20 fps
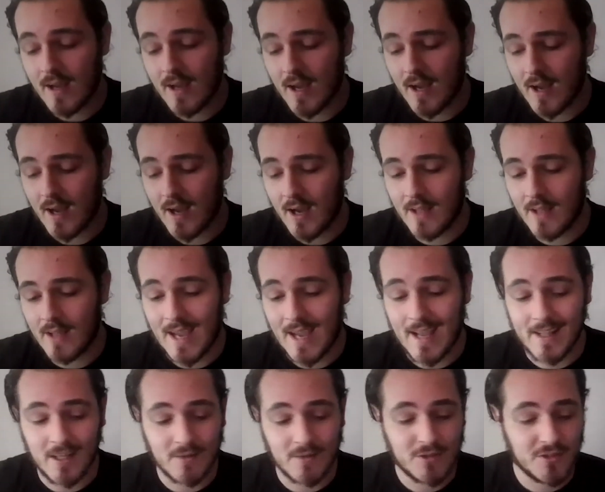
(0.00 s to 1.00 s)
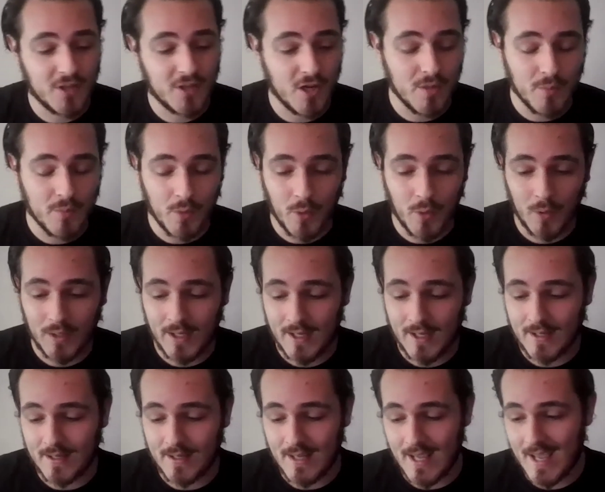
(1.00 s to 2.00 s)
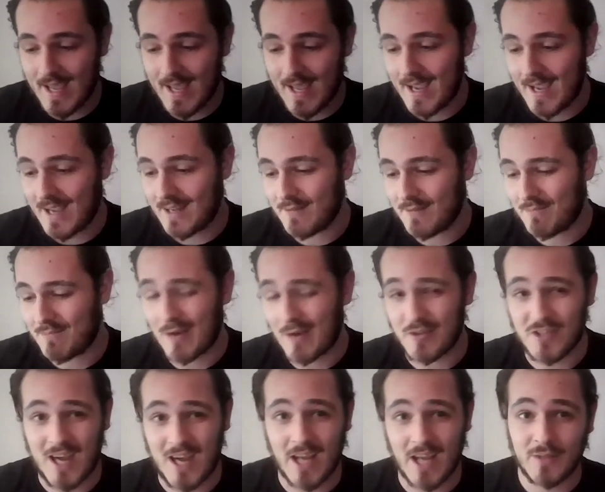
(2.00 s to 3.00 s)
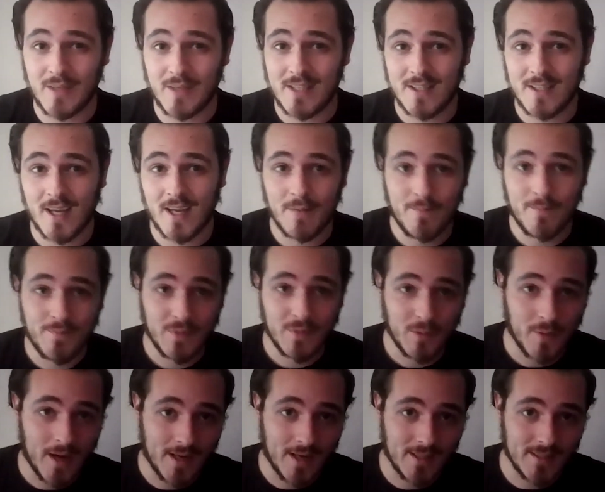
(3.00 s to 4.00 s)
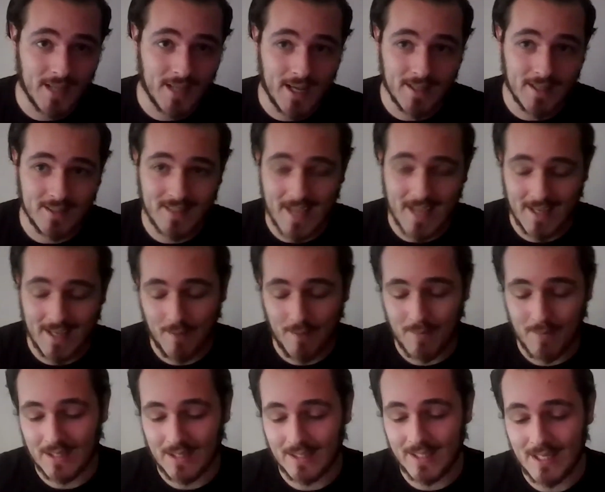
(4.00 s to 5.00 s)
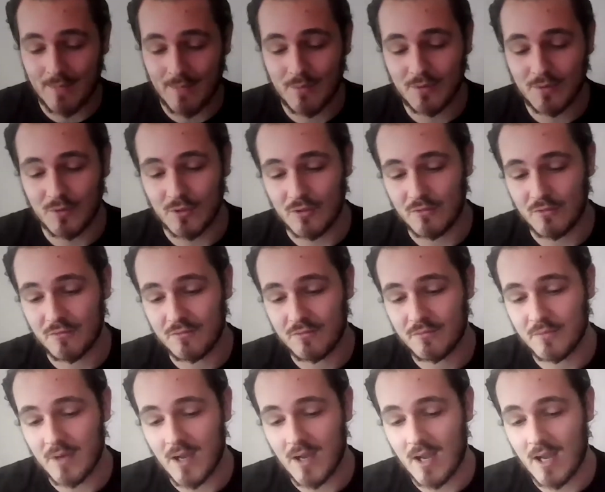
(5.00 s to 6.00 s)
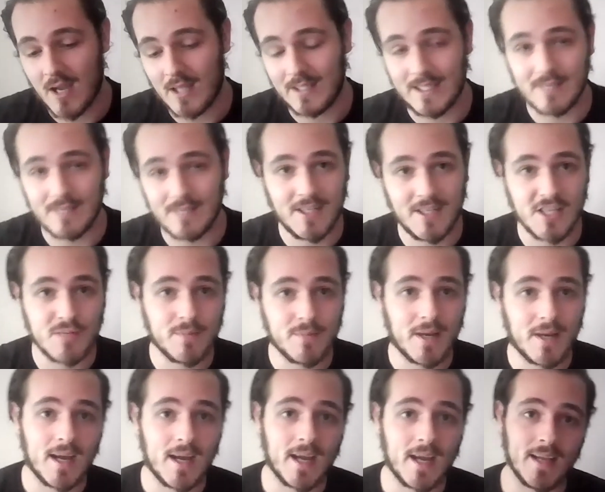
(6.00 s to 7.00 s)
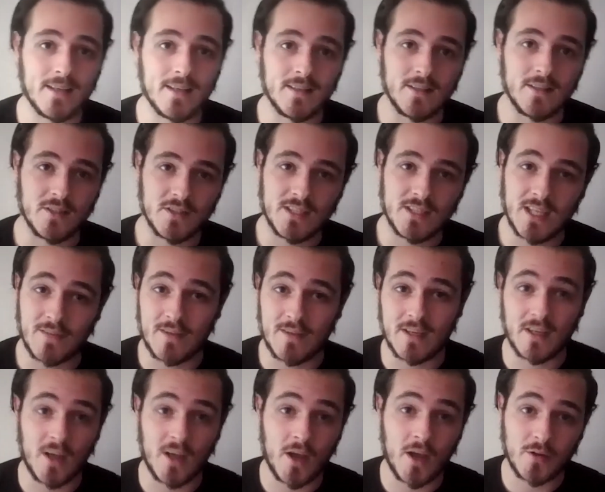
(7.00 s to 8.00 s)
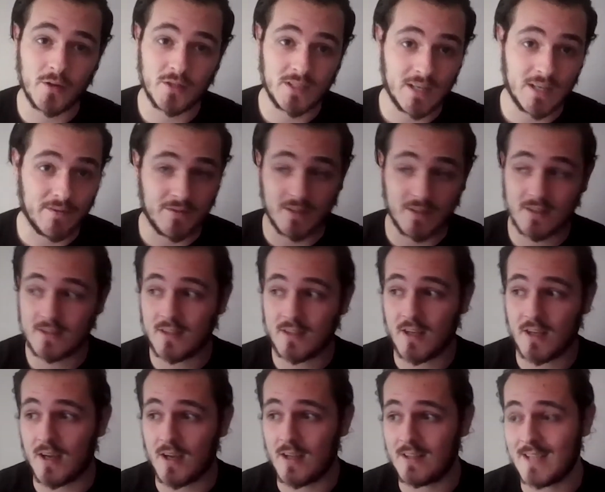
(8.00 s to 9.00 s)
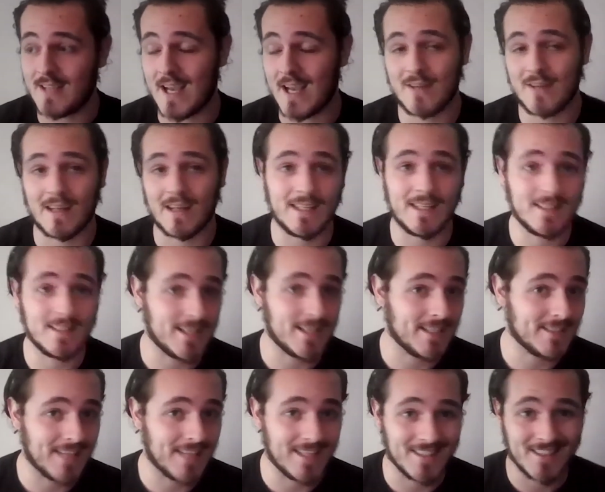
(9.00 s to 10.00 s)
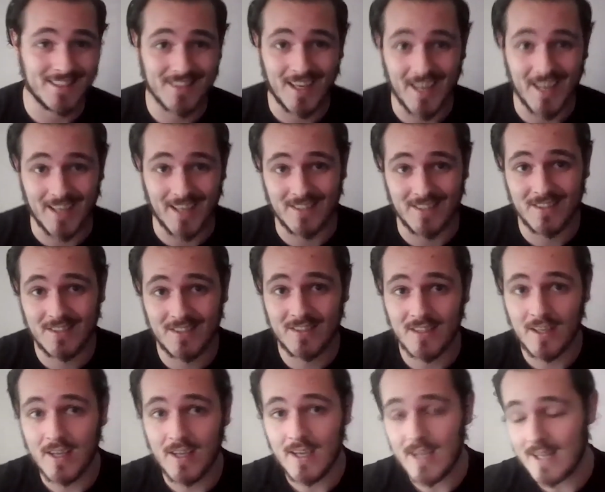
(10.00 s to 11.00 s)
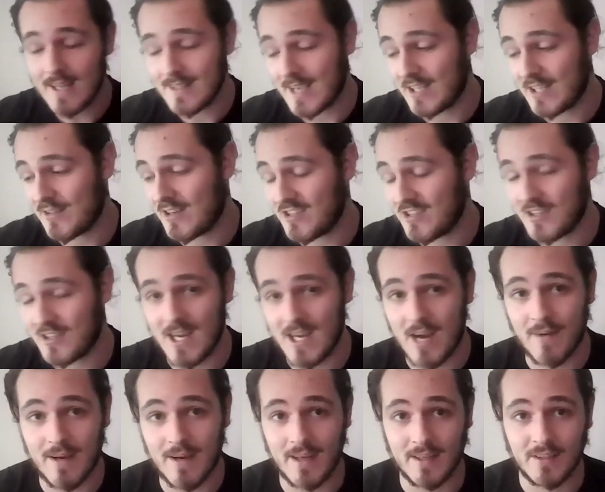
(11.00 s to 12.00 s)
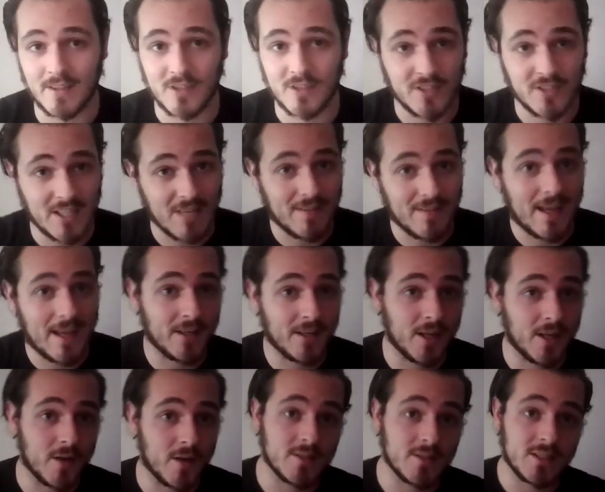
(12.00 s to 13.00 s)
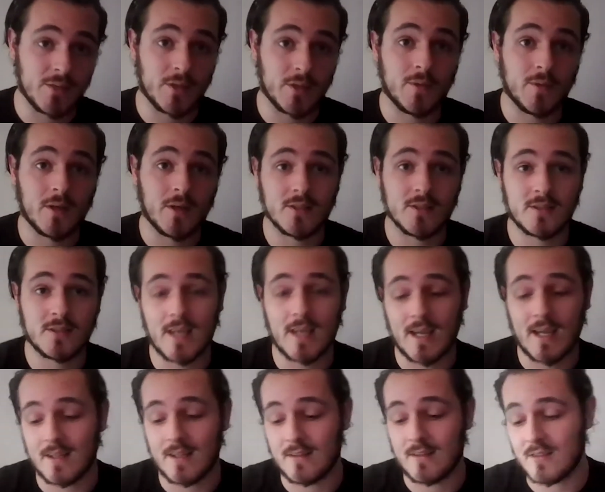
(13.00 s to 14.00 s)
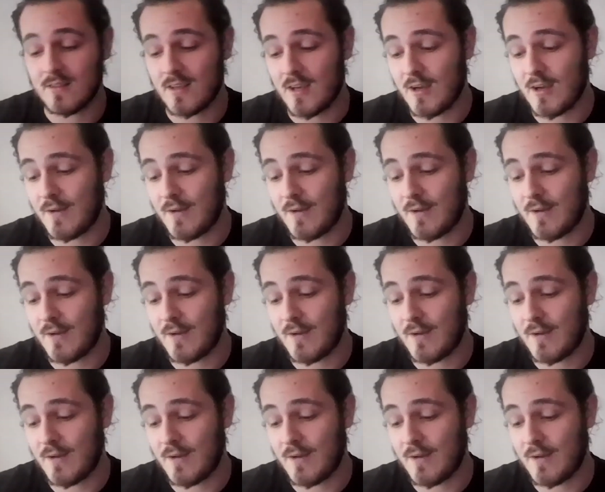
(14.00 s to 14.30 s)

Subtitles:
That ended up snowballing in about January time, where I decided to take that big leap, sort of leave teaching behind, just give it a go, just give this data analytics, data science, data engineering, just give that a go and see what it was. And